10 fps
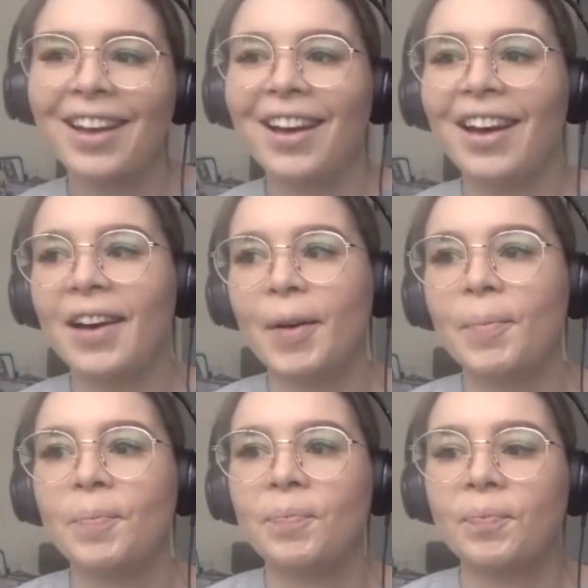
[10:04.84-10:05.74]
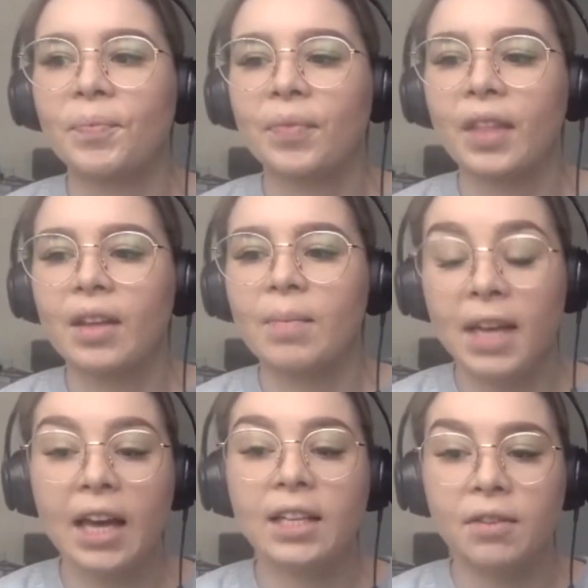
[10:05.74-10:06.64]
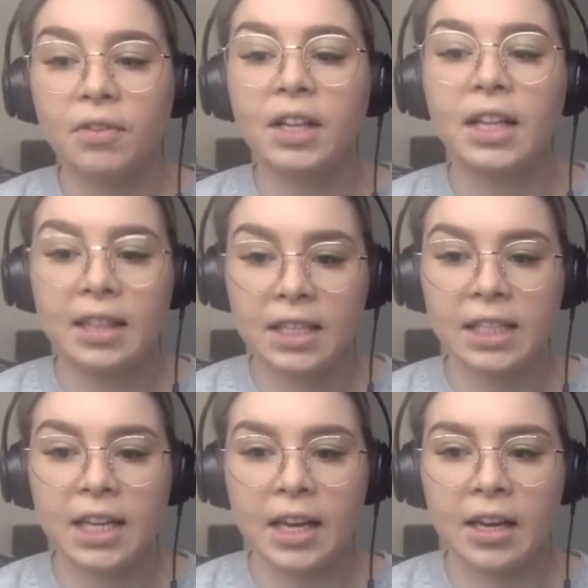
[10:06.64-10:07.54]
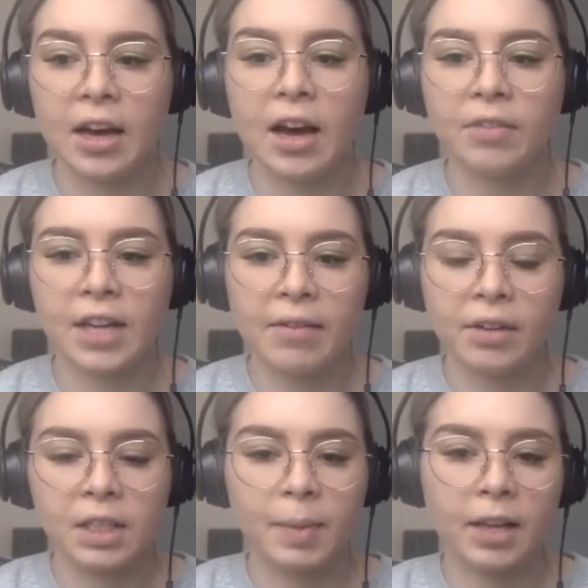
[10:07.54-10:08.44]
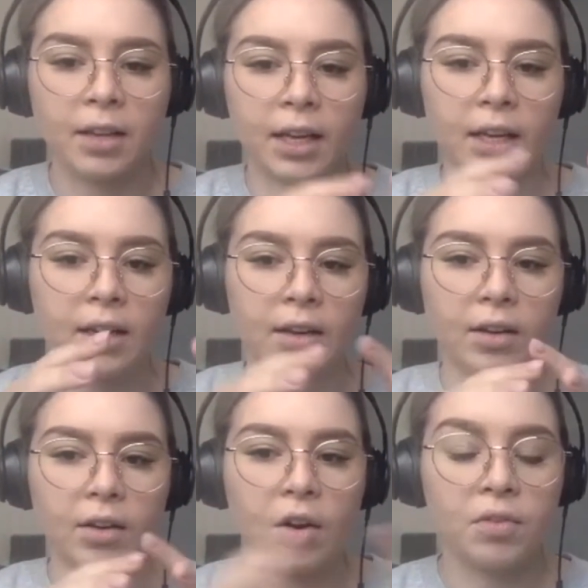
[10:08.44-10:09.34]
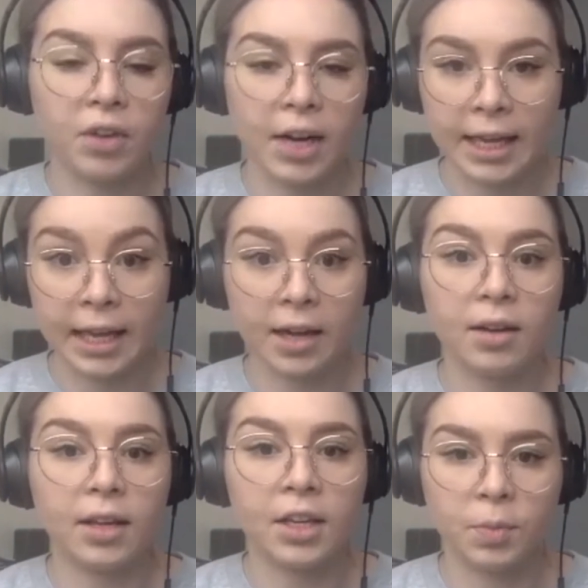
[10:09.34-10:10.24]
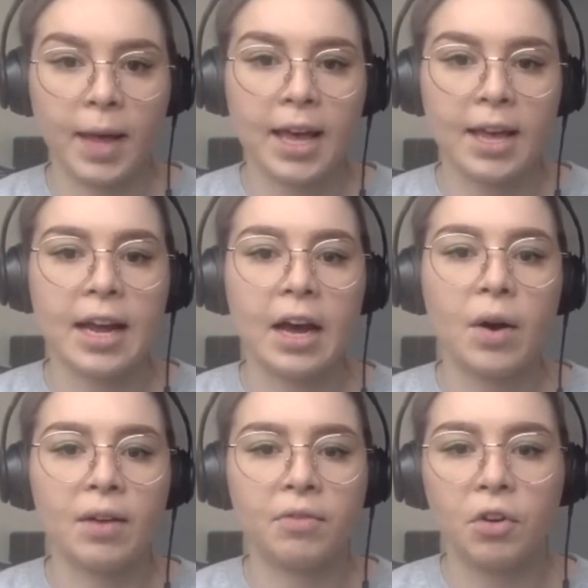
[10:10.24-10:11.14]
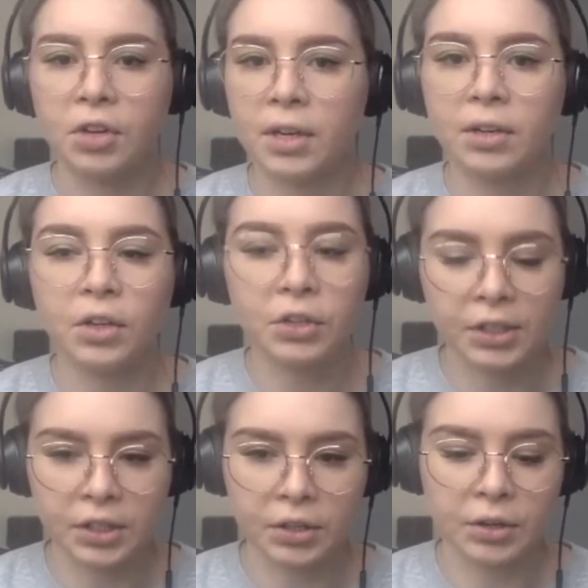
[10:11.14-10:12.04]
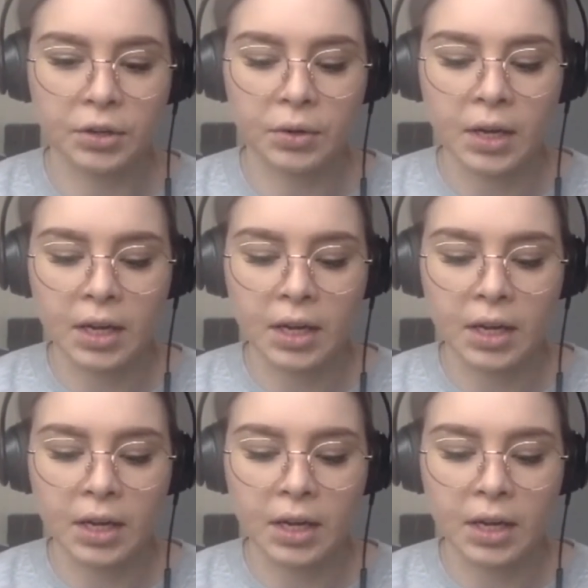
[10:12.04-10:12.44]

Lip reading: Um, but yeah, definitely this year, after having spent like over a year in Japan now, I've gotten used to,